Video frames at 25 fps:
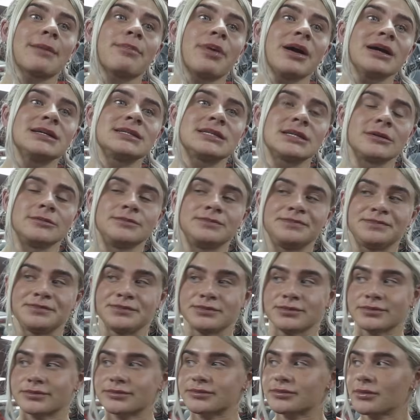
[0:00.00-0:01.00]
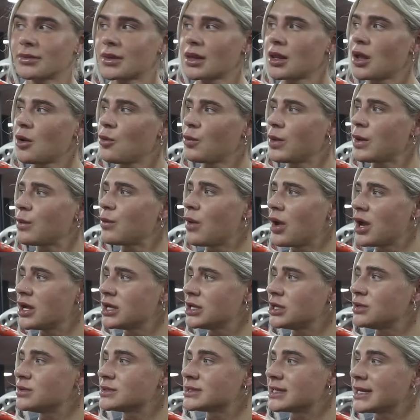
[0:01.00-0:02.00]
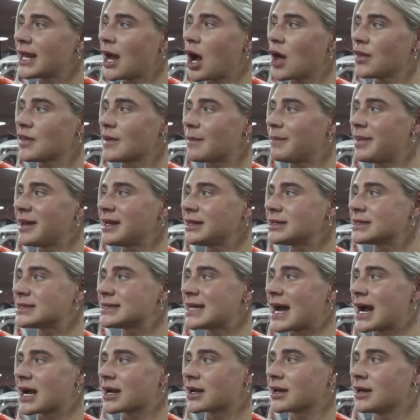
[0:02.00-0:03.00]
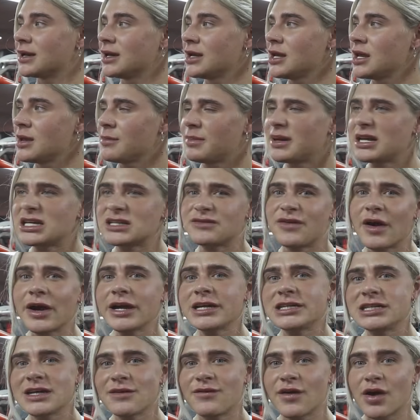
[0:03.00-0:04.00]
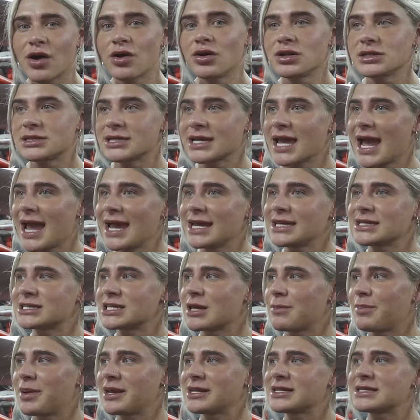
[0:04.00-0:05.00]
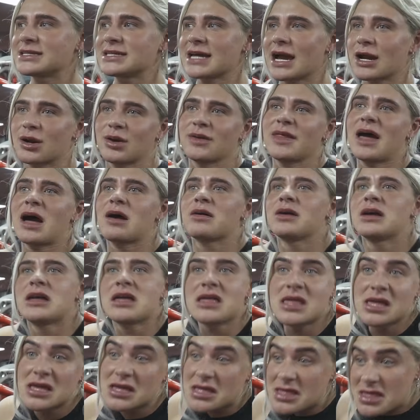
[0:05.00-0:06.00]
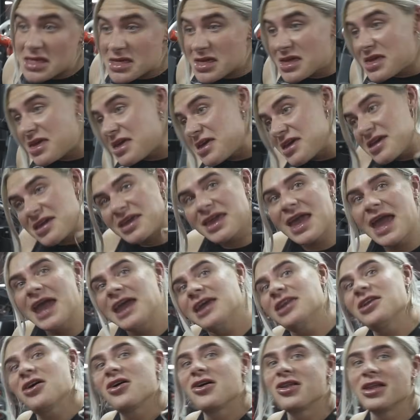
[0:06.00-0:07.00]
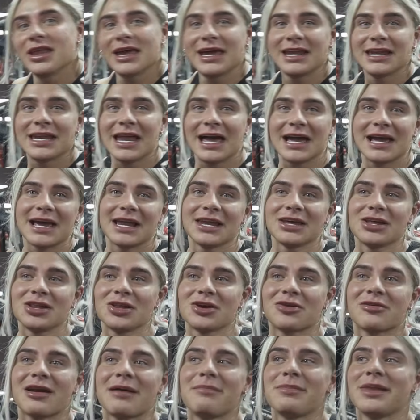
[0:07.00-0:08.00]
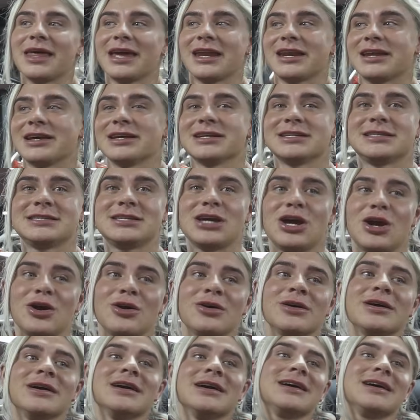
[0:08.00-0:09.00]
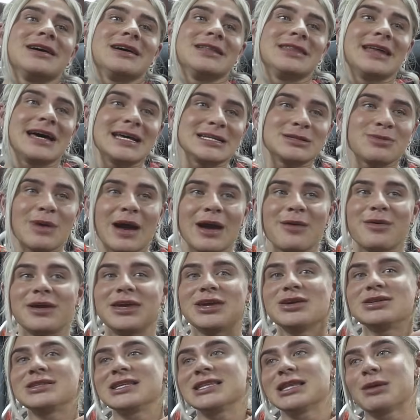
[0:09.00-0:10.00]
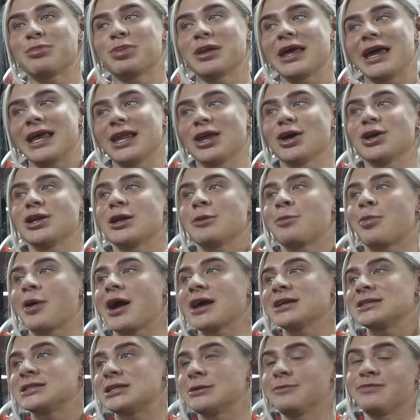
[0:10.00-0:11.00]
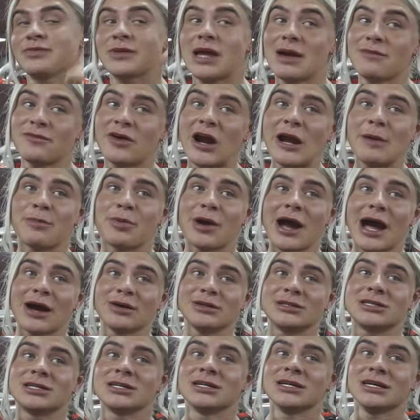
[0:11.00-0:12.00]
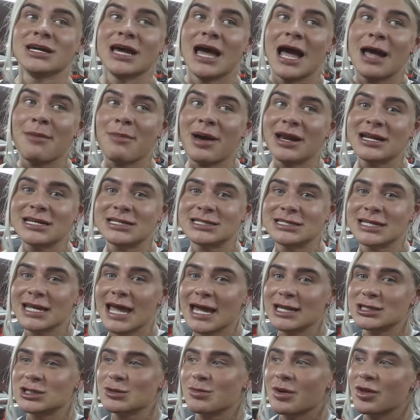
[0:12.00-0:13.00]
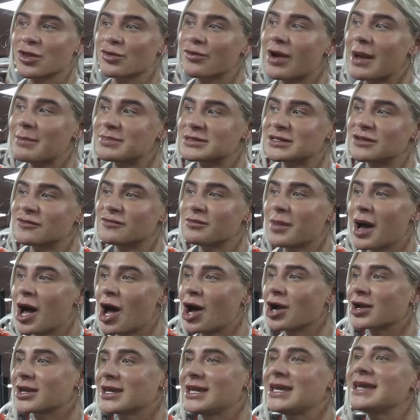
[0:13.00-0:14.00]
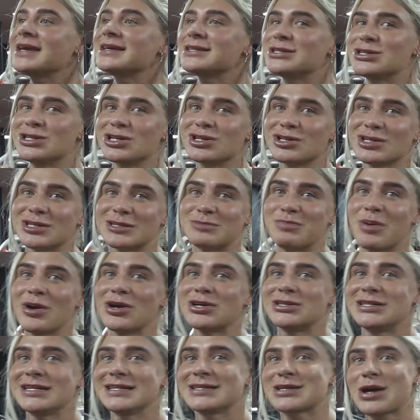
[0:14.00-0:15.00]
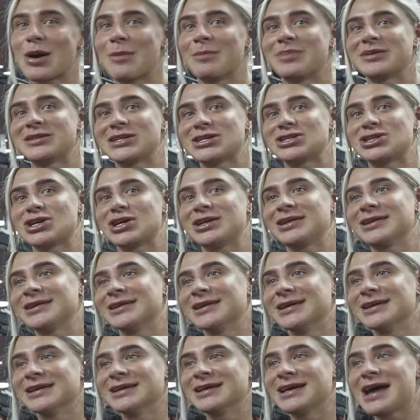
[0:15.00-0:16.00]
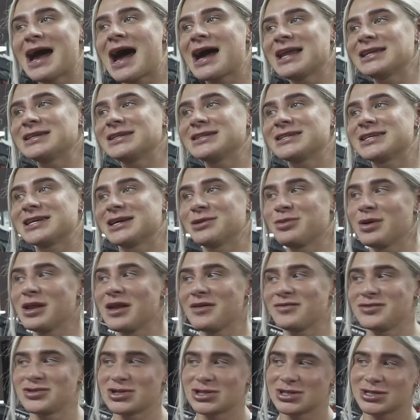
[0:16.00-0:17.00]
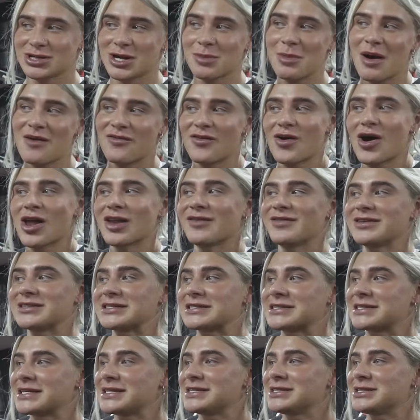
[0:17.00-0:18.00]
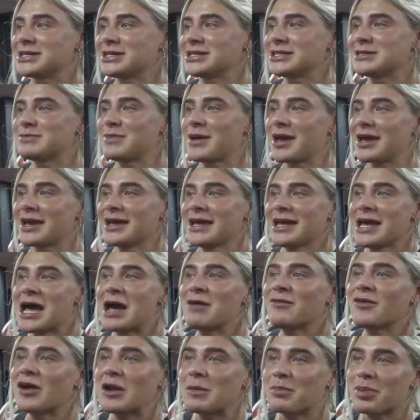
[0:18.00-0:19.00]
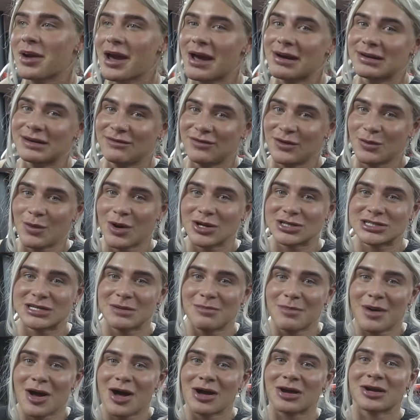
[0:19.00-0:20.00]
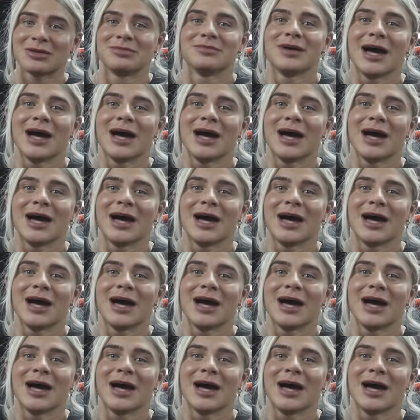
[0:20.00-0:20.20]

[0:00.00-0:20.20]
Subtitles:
press, we were using it on the pin stack, but it's very difficult to get into the pin stack without getting all in like a little gremlin. So that's why we're using the plate loaded press. I'm very proud. I managed to get double the reps of Mark. He is just Percy's competition and will have just come off all of his assistants, but I'm very proud. If you're watching, Mark,